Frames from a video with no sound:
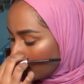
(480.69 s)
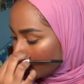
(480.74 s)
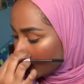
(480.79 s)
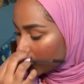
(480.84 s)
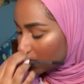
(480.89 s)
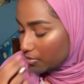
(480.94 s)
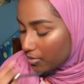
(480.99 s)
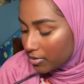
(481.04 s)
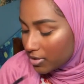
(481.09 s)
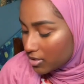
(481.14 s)

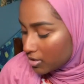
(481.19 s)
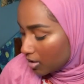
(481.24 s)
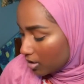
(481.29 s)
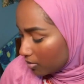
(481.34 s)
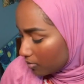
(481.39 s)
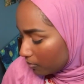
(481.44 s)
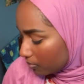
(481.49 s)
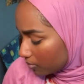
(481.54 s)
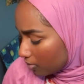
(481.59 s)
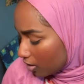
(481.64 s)
So it's
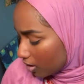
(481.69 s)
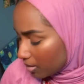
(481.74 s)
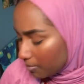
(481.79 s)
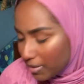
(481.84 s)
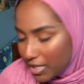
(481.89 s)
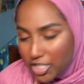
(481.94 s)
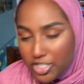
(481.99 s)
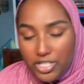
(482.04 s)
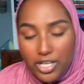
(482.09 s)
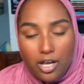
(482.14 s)
not long in
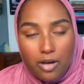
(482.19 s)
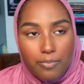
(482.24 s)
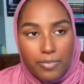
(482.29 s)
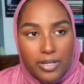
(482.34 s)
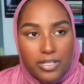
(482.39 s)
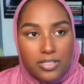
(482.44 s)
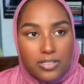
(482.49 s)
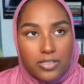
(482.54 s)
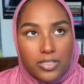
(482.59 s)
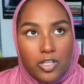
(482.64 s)
page count, but
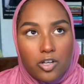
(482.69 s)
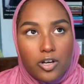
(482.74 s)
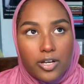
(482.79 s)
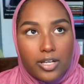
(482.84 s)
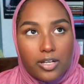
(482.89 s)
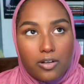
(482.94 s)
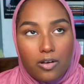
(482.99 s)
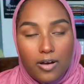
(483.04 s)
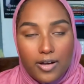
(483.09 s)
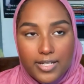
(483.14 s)
it's long
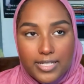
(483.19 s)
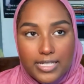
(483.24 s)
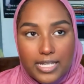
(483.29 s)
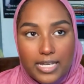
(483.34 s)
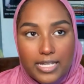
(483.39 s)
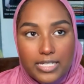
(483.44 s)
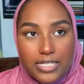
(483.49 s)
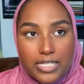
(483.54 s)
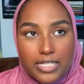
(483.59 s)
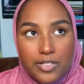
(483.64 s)
in
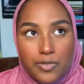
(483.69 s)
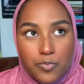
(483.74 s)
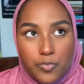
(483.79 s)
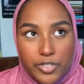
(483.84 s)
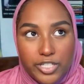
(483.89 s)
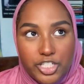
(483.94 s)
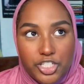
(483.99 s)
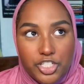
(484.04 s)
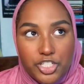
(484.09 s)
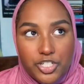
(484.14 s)
content, in
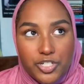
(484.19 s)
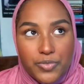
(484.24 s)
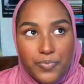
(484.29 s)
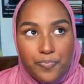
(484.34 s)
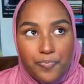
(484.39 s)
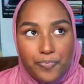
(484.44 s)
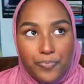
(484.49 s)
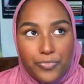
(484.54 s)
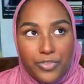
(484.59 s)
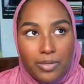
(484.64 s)
which
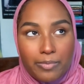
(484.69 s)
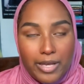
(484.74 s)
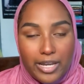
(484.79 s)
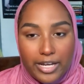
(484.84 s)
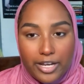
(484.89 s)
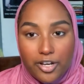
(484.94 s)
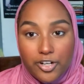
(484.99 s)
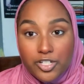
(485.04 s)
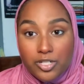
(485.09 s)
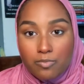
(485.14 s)
the main
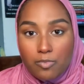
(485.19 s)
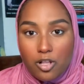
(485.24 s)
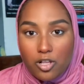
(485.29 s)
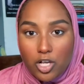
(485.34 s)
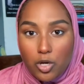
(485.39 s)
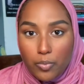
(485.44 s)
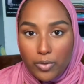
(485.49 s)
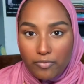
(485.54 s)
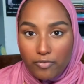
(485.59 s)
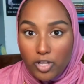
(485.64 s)
character
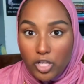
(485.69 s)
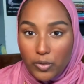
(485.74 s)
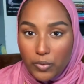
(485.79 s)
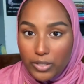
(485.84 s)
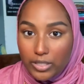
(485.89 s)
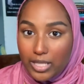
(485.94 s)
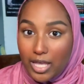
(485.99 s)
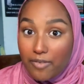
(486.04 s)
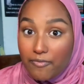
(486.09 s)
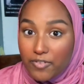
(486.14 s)
Malka, we follow her
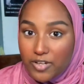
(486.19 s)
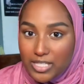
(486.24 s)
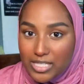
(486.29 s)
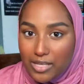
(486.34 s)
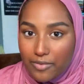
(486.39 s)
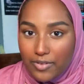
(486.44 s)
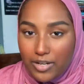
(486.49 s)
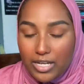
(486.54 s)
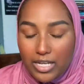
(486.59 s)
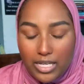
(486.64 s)
life for
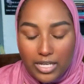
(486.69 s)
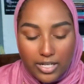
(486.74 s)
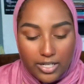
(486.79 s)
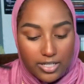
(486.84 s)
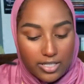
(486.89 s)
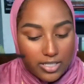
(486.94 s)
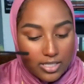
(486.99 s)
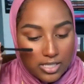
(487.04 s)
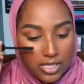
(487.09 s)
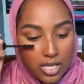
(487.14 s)
70
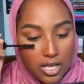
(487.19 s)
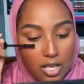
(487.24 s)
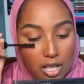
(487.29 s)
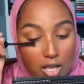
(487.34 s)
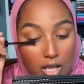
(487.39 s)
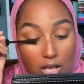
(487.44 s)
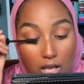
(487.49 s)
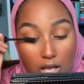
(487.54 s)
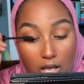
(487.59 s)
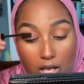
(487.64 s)
years.
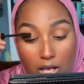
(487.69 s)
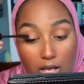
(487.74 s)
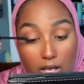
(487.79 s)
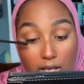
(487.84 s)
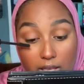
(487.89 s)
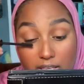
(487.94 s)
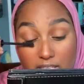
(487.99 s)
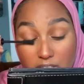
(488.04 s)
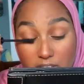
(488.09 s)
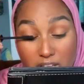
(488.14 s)

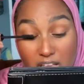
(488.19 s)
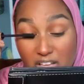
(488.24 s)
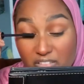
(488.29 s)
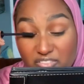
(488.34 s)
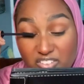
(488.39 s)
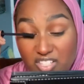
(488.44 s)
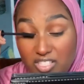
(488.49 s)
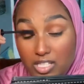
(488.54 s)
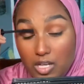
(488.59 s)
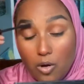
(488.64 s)
So yeah, it
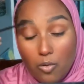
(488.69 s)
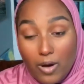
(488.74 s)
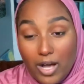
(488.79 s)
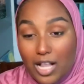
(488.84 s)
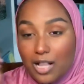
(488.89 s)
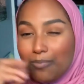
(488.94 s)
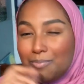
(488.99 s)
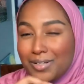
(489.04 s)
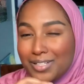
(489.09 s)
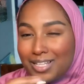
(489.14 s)
feels like a
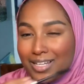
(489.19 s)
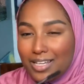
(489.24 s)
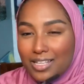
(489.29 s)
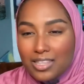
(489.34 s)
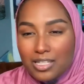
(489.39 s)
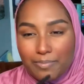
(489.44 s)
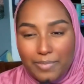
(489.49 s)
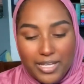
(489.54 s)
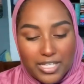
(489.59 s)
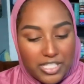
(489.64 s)
while, but like in
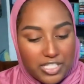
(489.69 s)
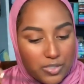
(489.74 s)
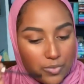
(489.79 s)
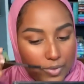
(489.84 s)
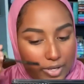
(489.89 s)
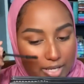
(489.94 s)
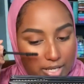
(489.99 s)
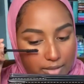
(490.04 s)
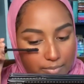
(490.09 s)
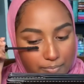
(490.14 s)
the best
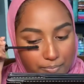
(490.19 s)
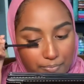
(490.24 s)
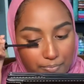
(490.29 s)
way.